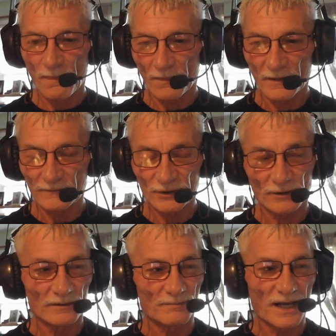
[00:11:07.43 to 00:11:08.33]
I've shared
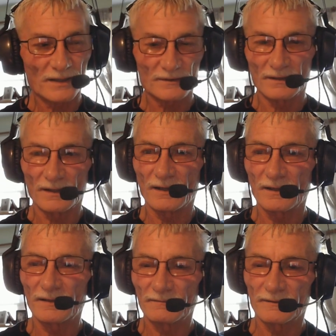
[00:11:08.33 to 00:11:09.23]
in the past,
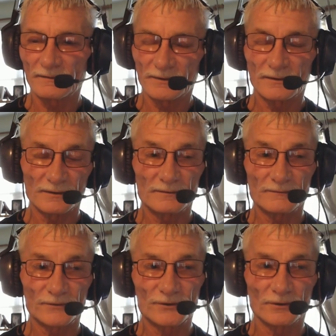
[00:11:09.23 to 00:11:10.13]

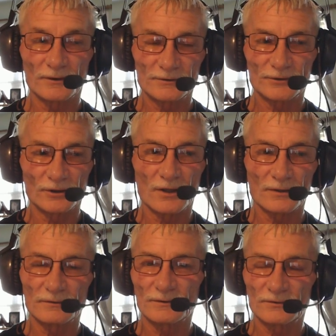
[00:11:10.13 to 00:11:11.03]
for sure in
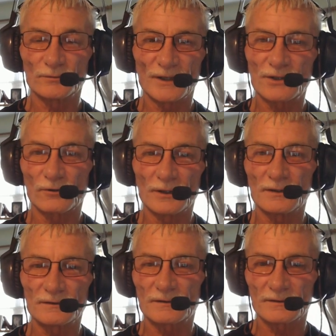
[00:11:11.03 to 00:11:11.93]
our Zoom
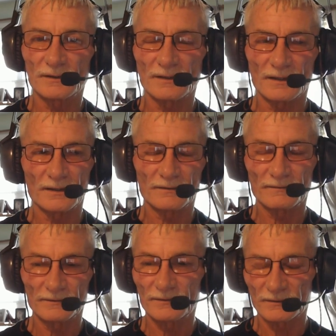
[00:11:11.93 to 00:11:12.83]
recordings, and
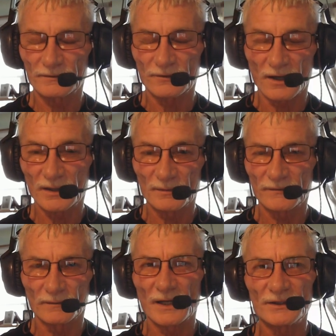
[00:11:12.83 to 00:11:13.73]
this is a document
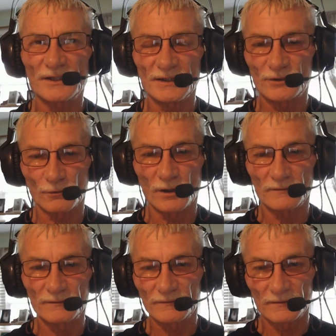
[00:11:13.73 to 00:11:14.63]
from
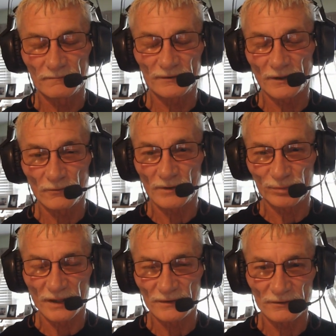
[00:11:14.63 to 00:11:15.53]
1912, started with the
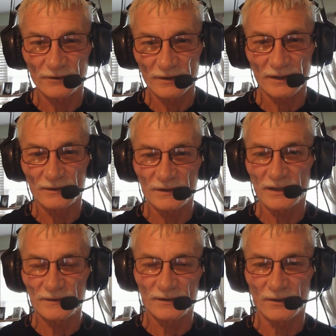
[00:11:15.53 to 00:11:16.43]
President of the United
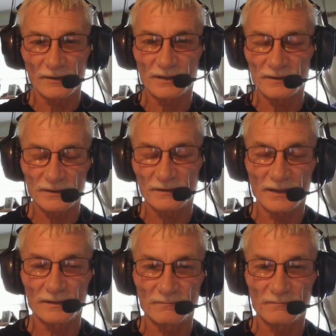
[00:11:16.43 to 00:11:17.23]
States there, and